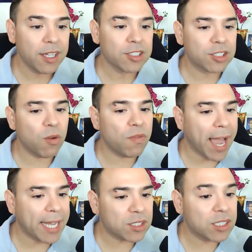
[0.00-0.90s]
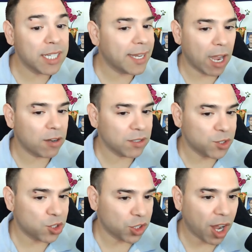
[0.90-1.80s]
So that's the
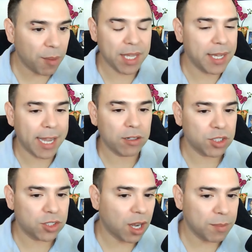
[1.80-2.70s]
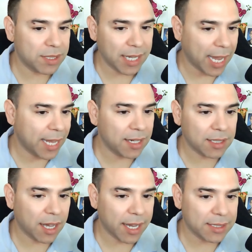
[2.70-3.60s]
accountant's job. The accountant's job is to
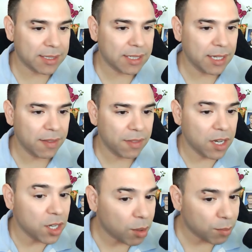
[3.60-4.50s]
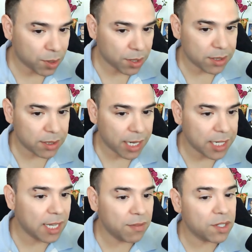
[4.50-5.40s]
analyze the numbers
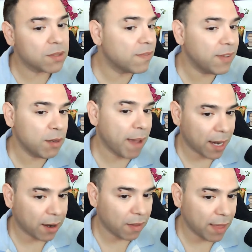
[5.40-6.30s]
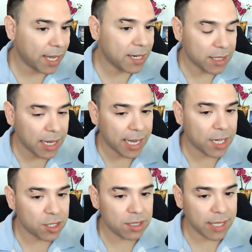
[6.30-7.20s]
and to give you some feedback on that. And
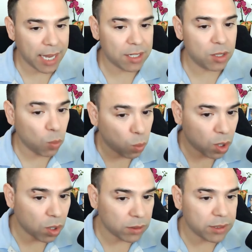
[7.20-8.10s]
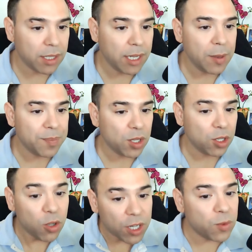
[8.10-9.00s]
again, to say to the world,
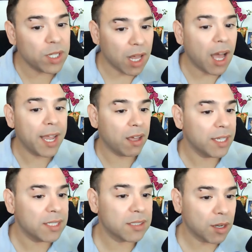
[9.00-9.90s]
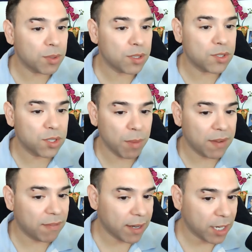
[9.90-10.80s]
you can rely on these numbers to
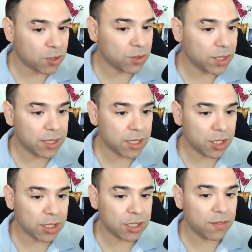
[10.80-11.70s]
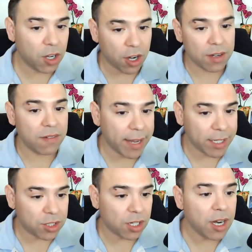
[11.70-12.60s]
make financial decisions. If you're an
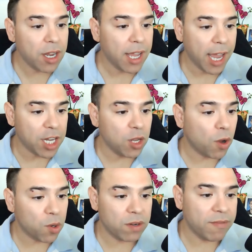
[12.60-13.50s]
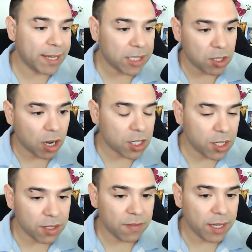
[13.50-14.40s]
investor and you want to invest in
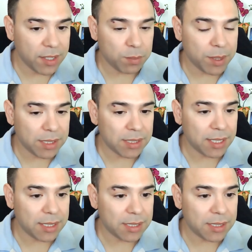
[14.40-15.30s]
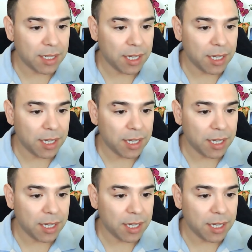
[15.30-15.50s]
Dr. Devia's business,